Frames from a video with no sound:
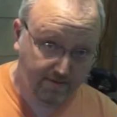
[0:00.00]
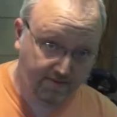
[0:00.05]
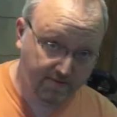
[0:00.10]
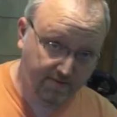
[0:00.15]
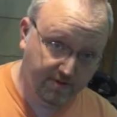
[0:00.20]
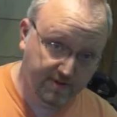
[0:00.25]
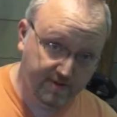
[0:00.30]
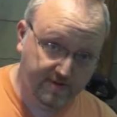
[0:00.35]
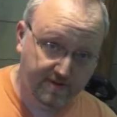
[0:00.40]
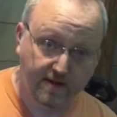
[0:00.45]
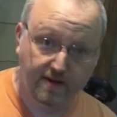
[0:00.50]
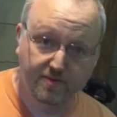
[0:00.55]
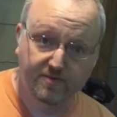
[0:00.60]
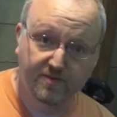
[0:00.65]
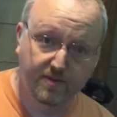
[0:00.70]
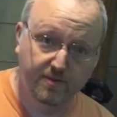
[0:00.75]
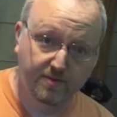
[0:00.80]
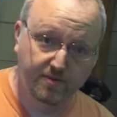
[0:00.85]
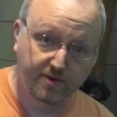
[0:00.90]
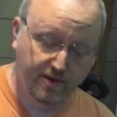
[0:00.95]
everybody's
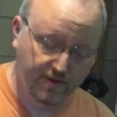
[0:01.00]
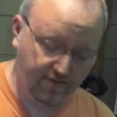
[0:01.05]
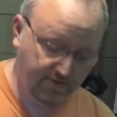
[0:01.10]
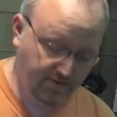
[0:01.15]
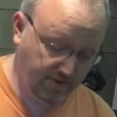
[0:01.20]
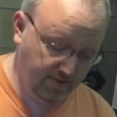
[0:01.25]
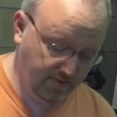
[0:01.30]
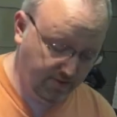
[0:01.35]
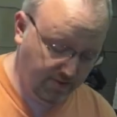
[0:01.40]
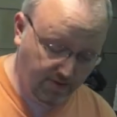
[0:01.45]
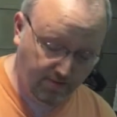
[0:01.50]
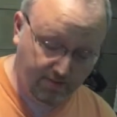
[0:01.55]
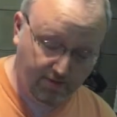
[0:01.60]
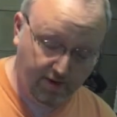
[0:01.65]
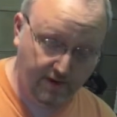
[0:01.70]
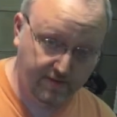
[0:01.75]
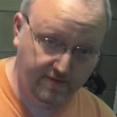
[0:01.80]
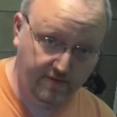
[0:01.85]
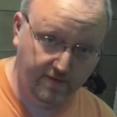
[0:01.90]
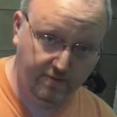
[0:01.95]
setup's a little bit different. Drill
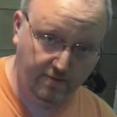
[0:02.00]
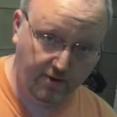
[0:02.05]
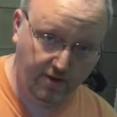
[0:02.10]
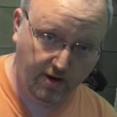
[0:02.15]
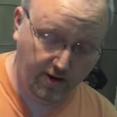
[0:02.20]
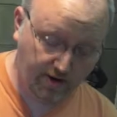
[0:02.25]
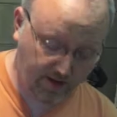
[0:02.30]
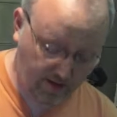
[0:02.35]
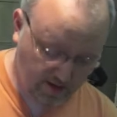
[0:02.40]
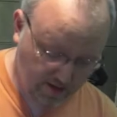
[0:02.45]
presses work.